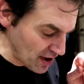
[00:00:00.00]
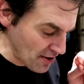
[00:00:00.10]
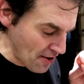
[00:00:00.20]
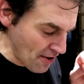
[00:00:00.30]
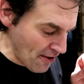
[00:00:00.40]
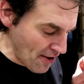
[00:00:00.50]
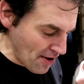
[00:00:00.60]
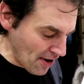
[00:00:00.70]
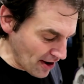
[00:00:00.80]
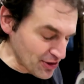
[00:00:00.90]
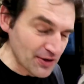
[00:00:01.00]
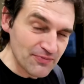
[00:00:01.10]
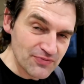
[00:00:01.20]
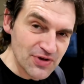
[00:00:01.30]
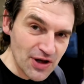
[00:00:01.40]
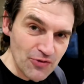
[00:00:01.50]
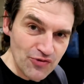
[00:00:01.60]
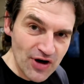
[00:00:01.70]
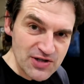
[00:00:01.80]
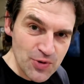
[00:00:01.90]
But I think, you know,
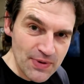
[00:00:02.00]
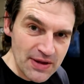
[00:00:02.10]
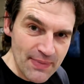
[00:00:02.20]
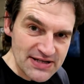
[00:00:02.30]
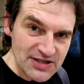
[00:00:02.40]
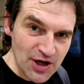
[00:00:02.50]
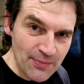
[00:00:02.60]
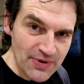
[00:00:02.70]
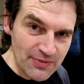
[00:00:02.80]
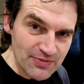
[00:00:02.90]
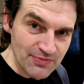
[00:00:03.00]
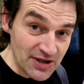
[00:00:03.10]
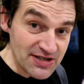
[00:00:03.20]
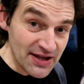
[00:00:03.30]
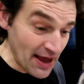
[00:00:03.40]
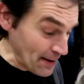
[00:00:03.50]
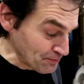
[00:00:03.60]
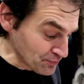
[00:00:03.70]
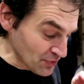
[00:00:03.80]
rice would be the best accompaniment to that.